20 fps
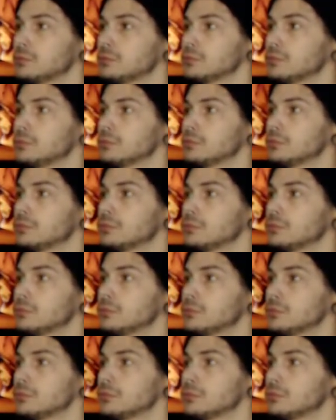
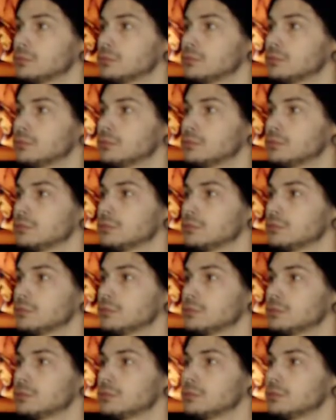
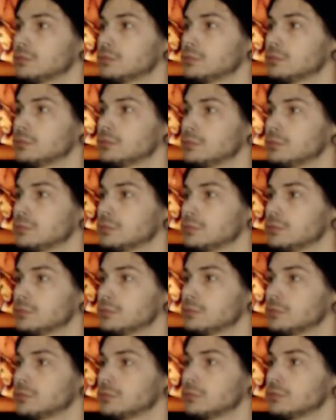
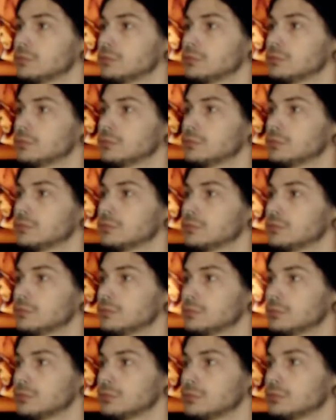
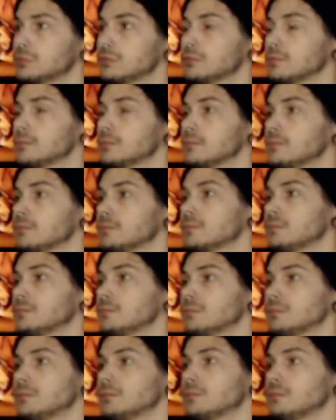
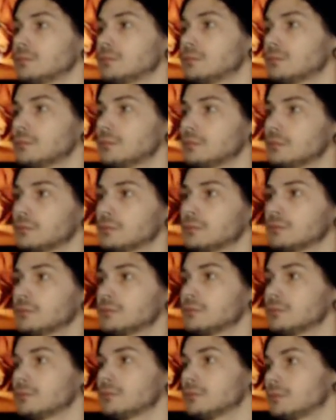
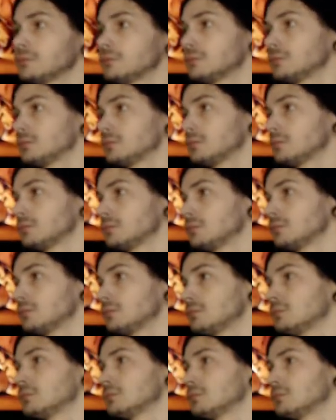
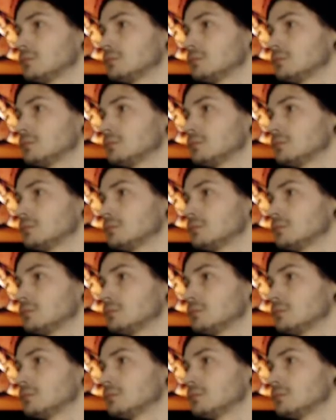(silent)